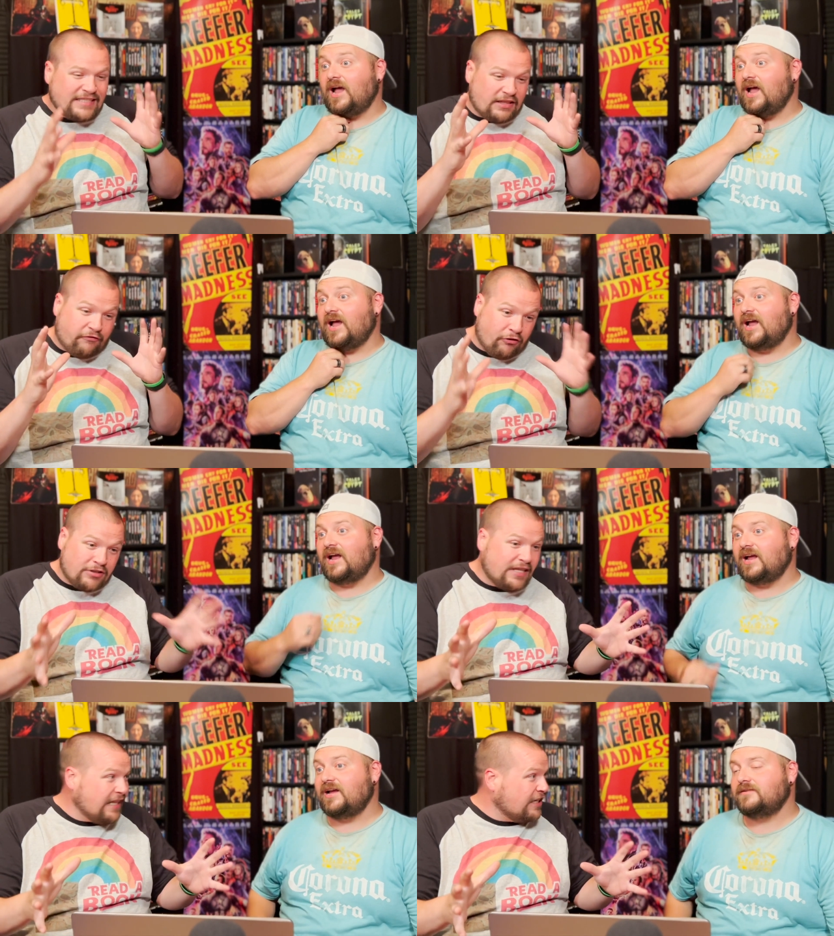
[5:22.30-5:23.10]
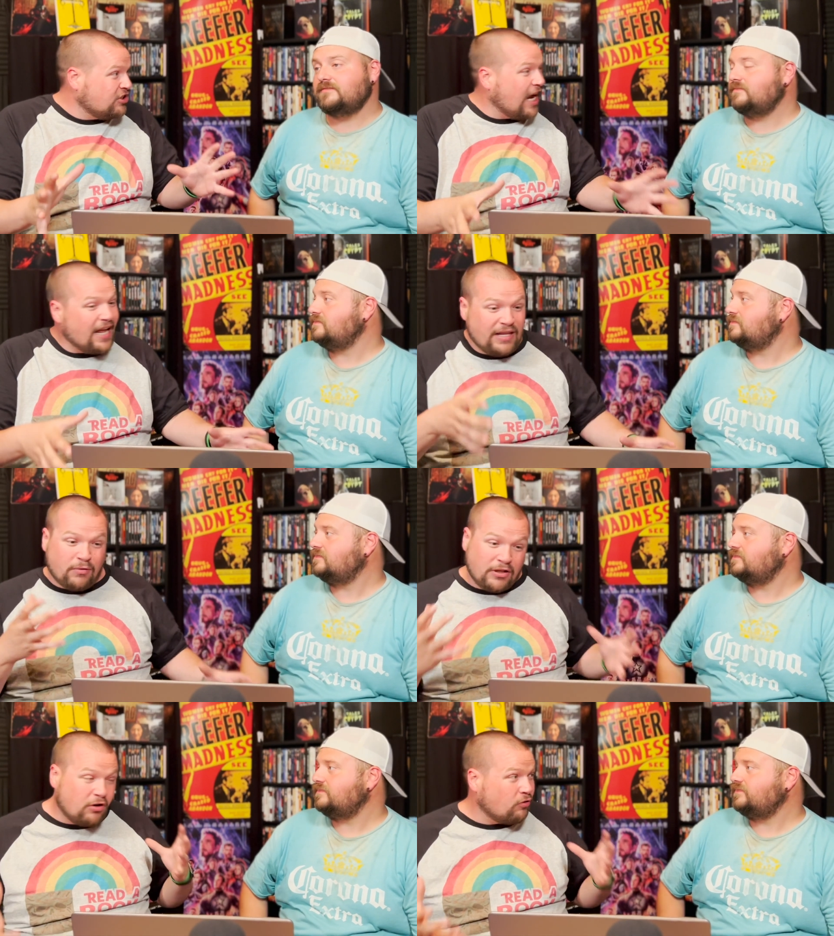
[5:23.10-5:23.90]
Speaker 1: like the first thing they shot and they were
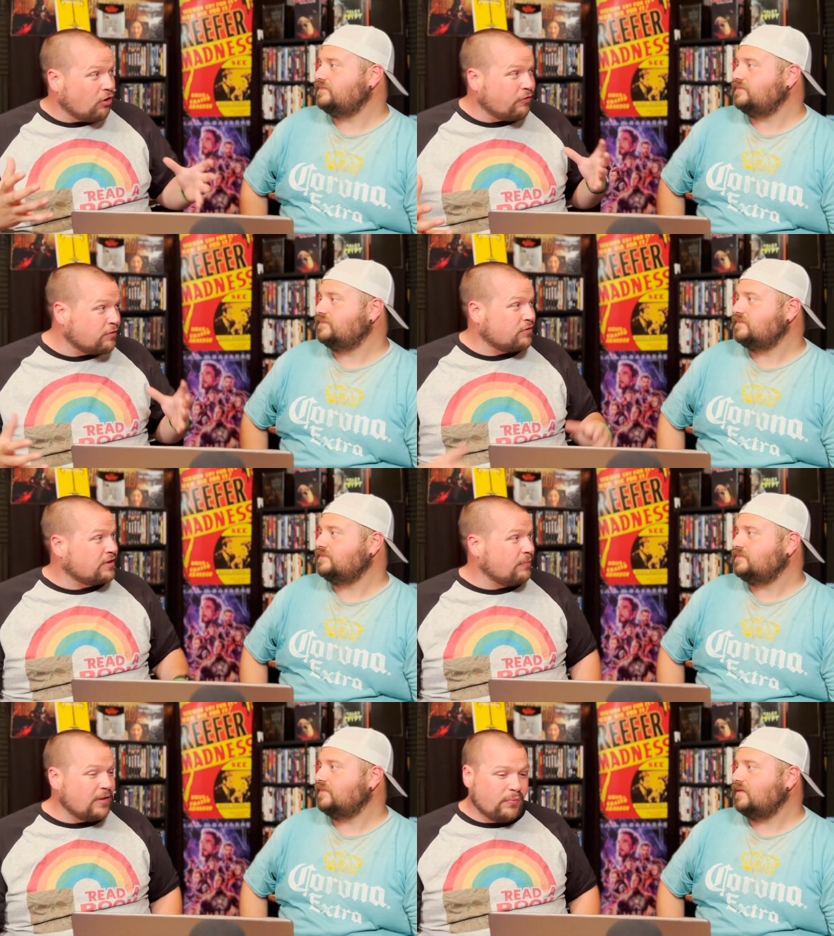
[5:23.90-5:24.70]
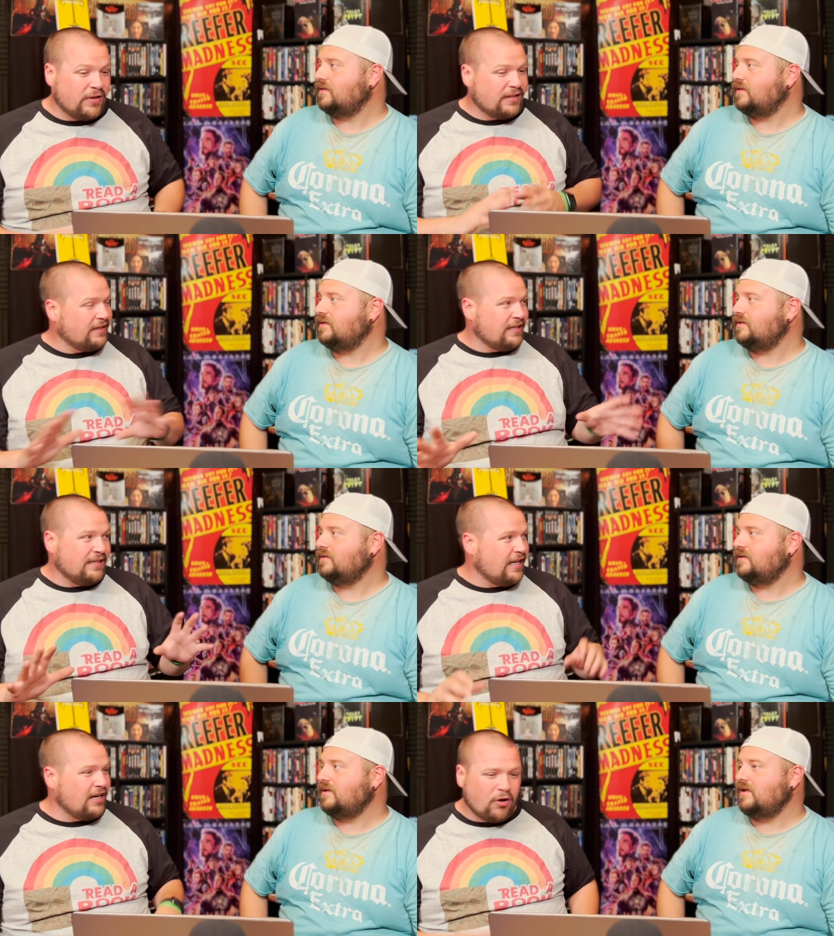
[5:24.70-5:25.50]
a little nervous or something. But
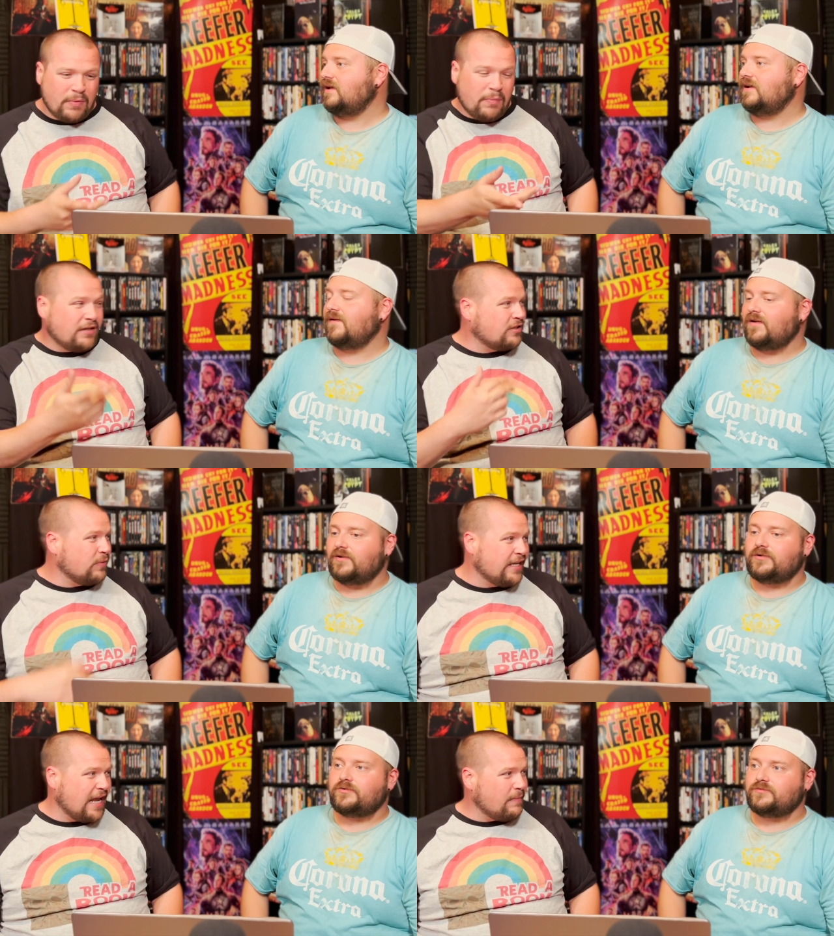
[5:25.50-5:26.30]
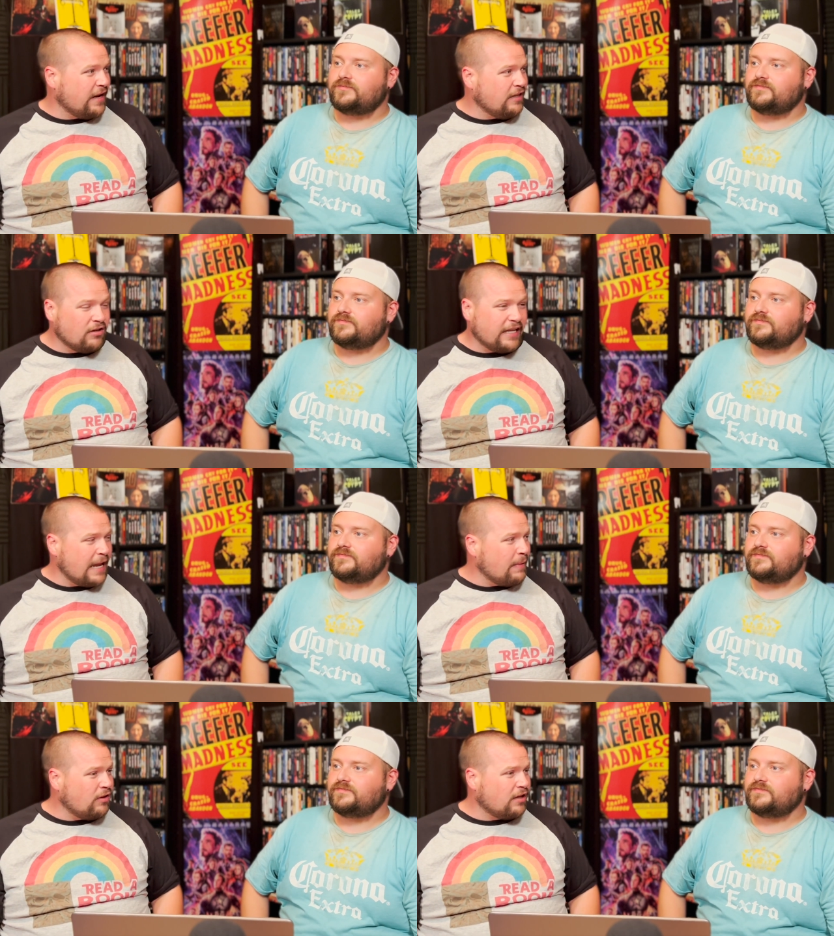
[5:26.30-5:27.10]
and Herman Munster when he came out, he looked
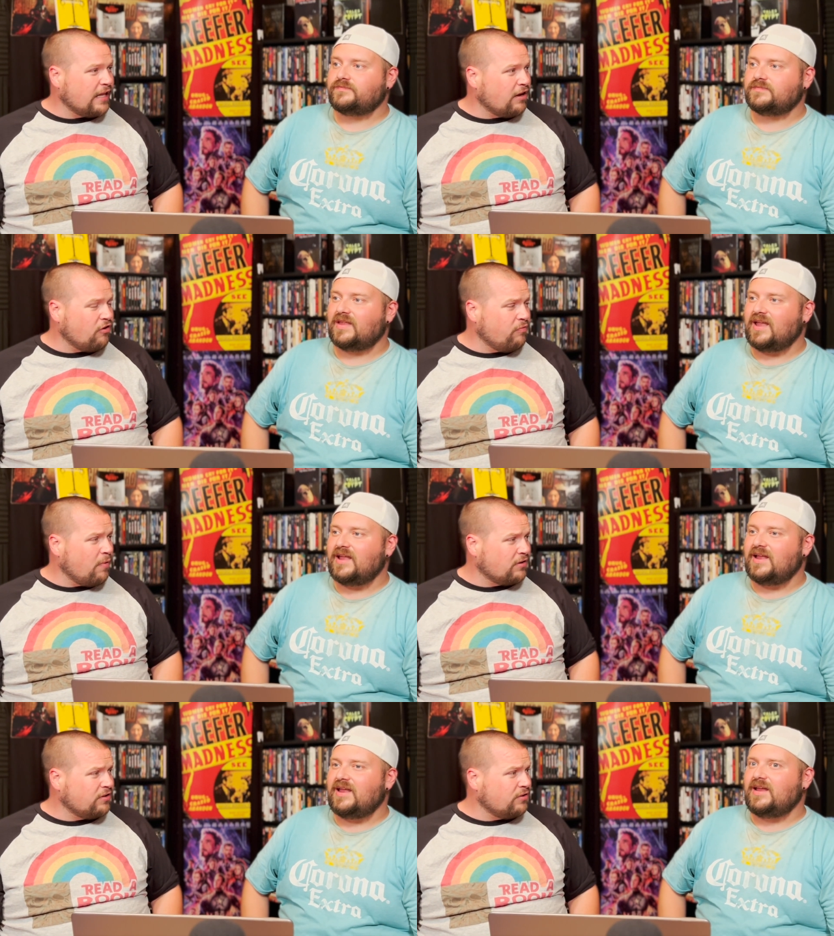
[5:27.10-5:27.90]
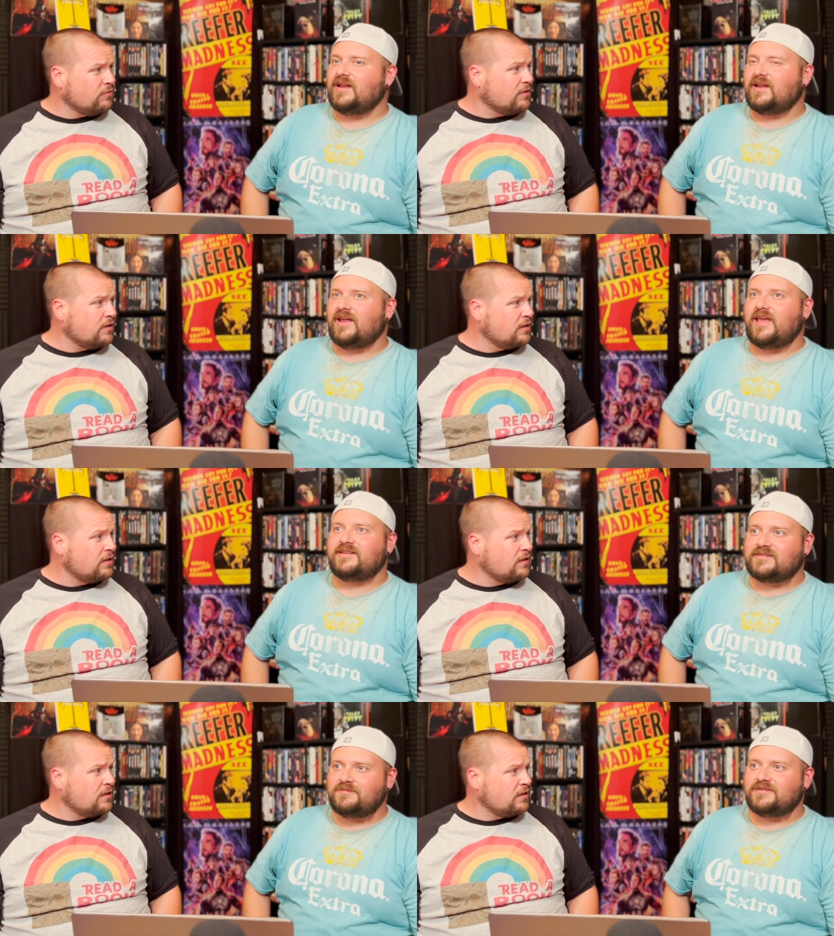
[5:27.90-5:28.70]
came out looking like a goofball too
Speaker 2: it
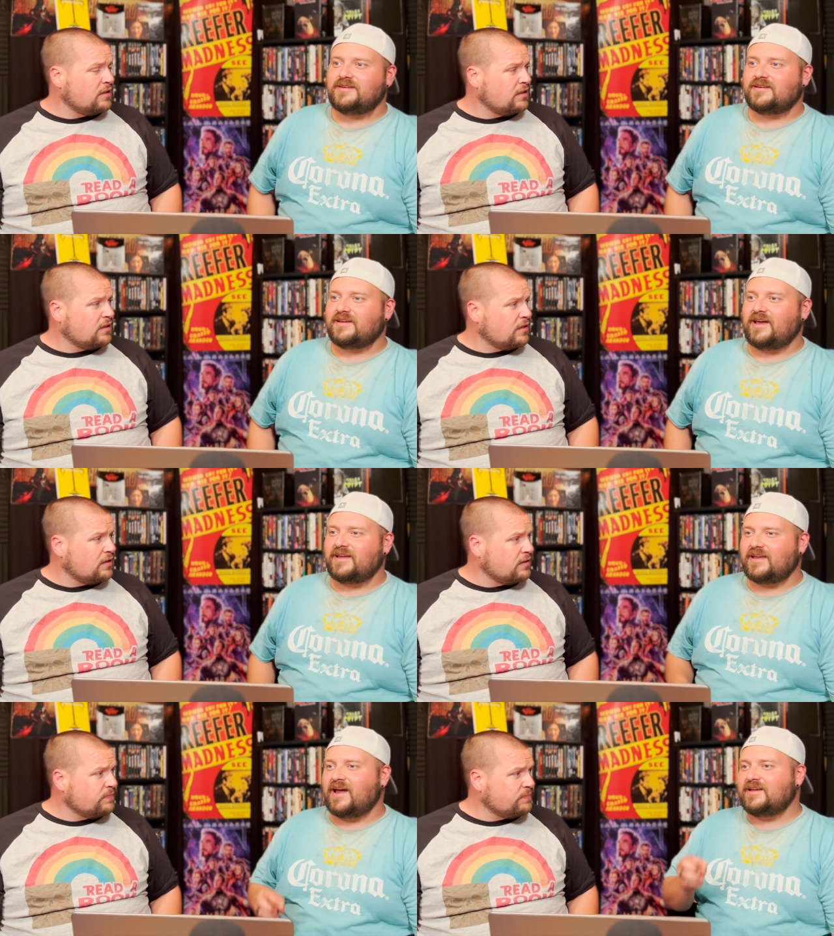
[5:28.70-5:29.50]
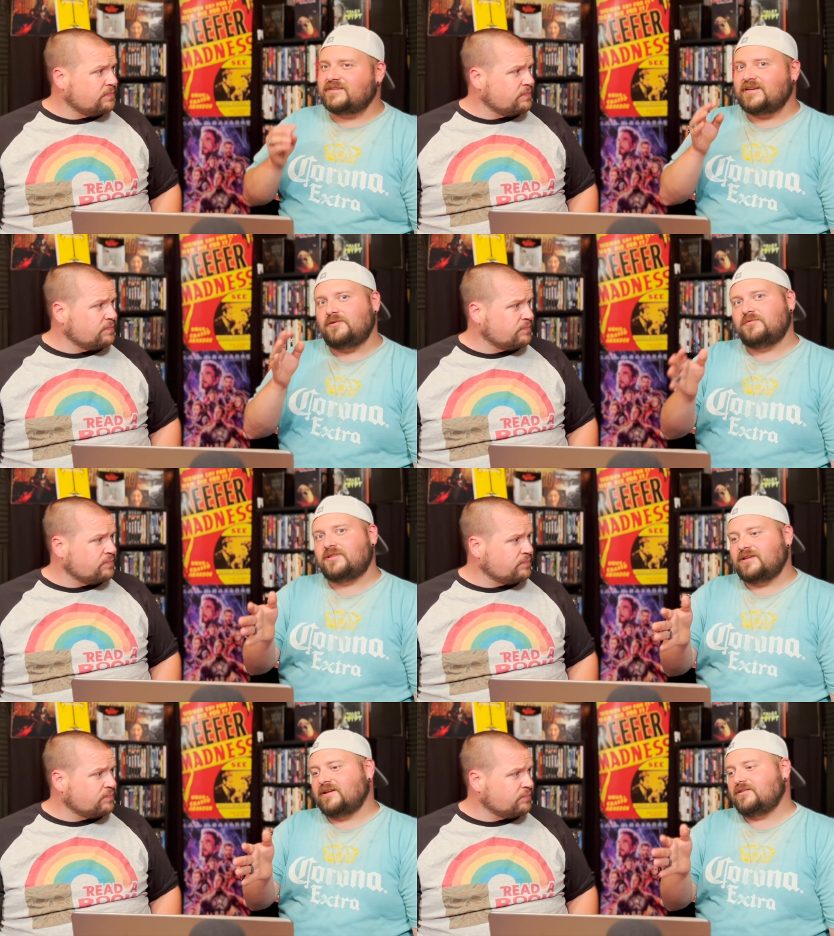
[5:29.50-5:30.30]
seems like I, I could tell with
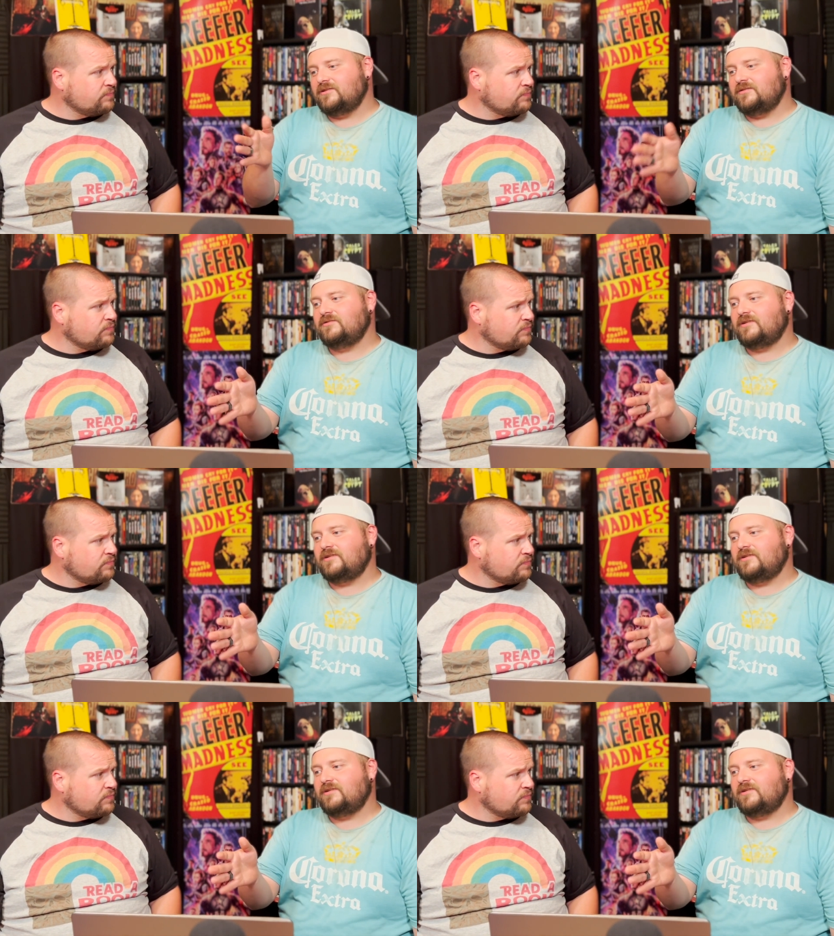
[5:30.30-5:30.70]
the, the new